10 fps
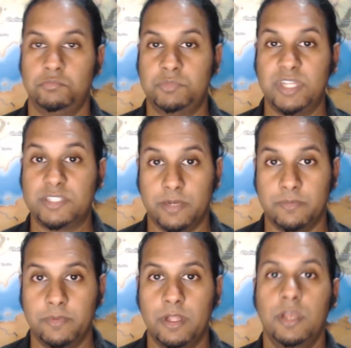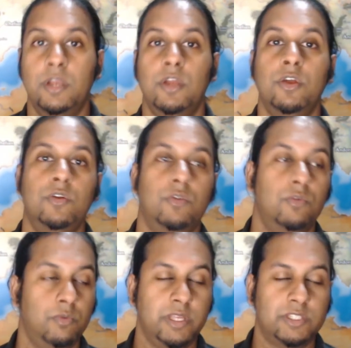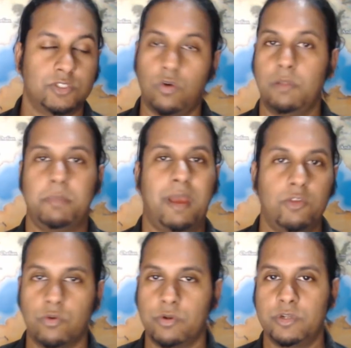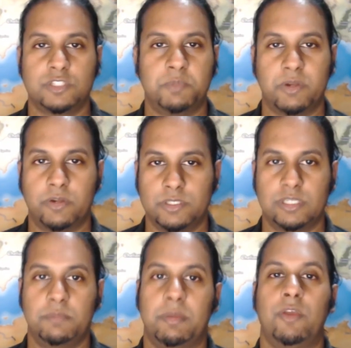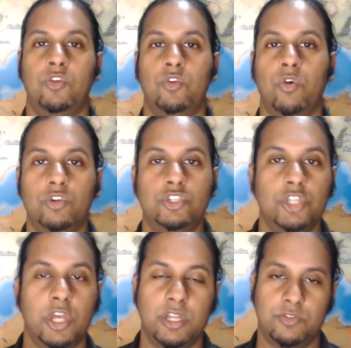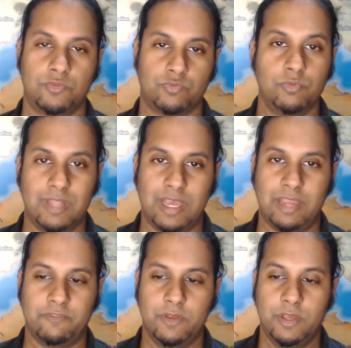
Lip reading: Desna, who it's all about your own experience, about your journey through life.